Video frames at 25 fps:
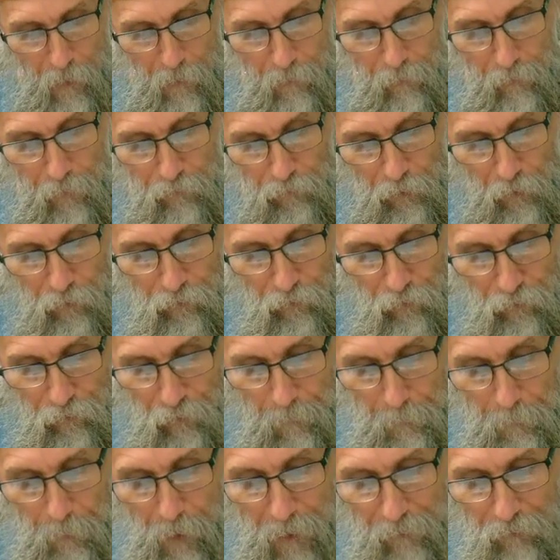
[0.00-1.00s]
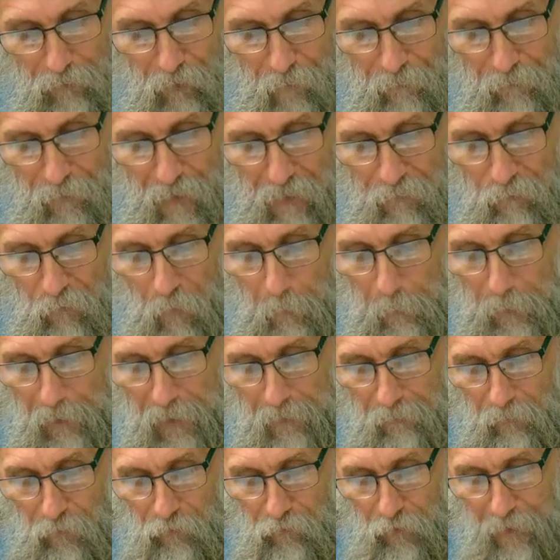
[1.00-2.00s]
The church is comprised of faithful
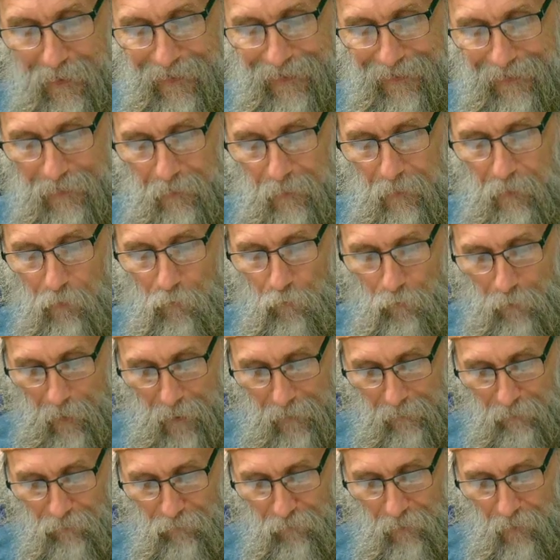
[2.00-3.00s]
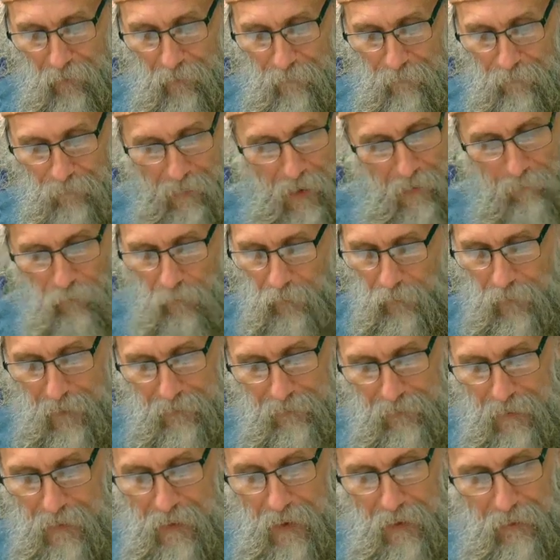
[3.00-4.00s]
believers in Christ. Never let
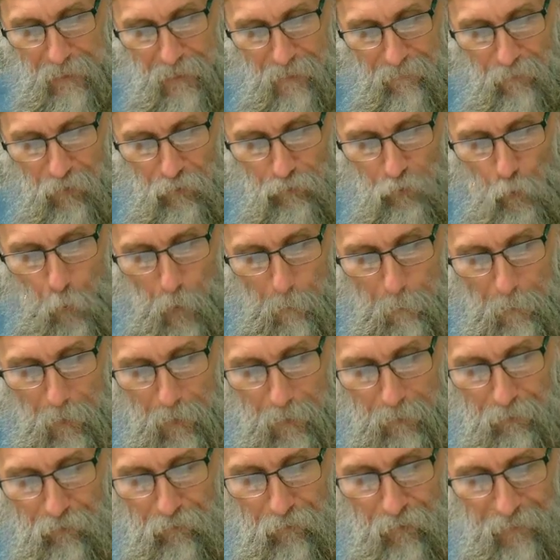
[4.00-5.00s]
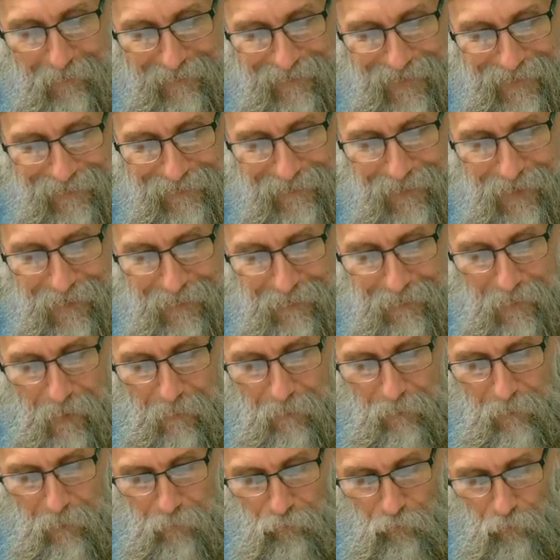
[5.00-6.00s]
the individual parts dictate
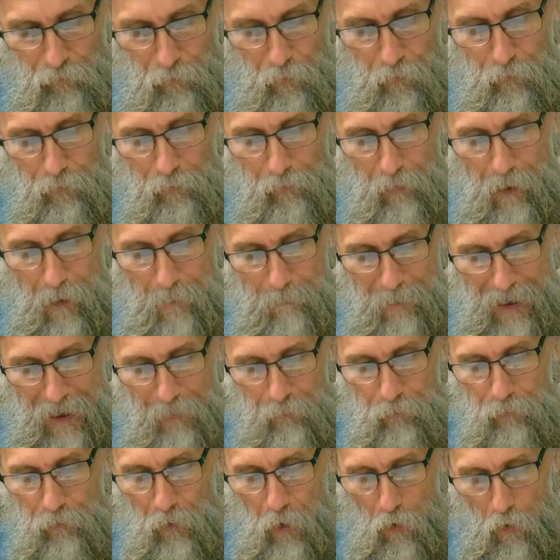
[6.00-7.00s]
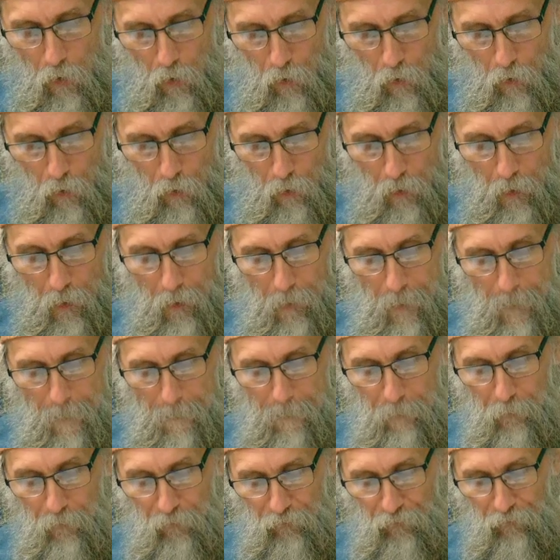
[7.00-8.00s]
the truth about the whole.
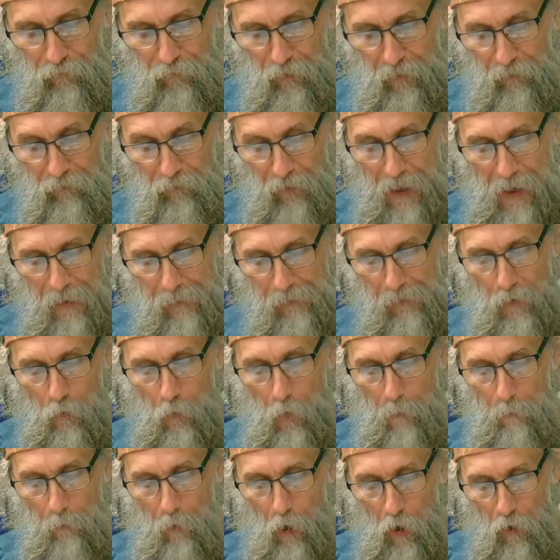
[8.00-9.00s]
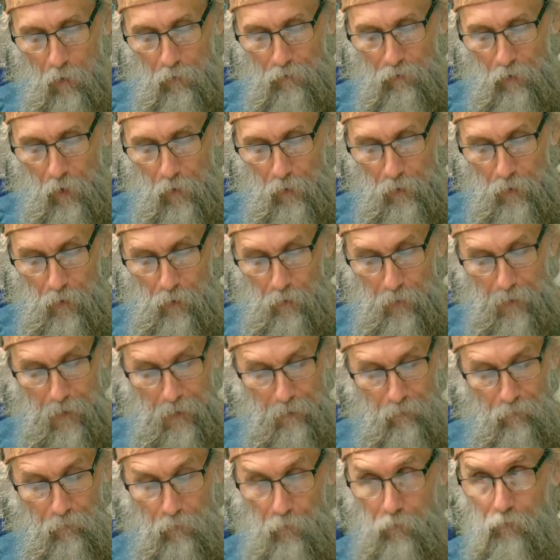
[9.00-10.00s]
This is exactly what Paul has argued
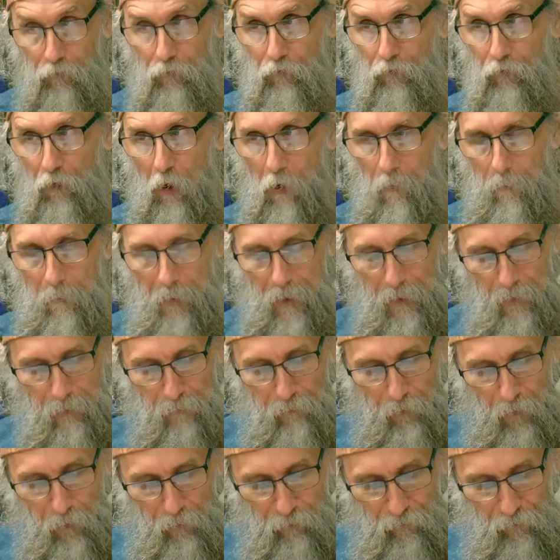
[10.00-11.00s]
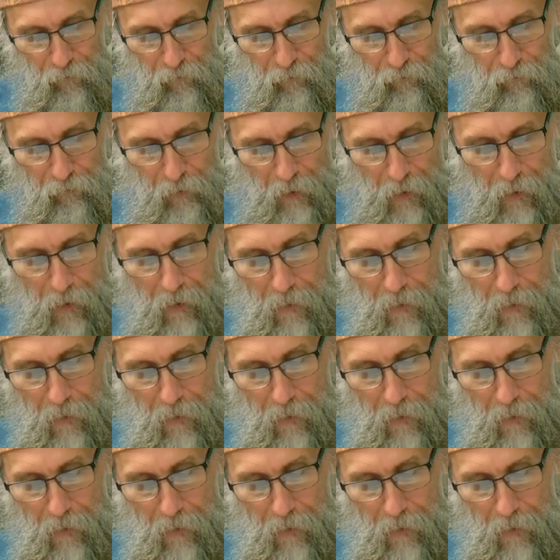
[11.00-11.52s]
against for so many verses.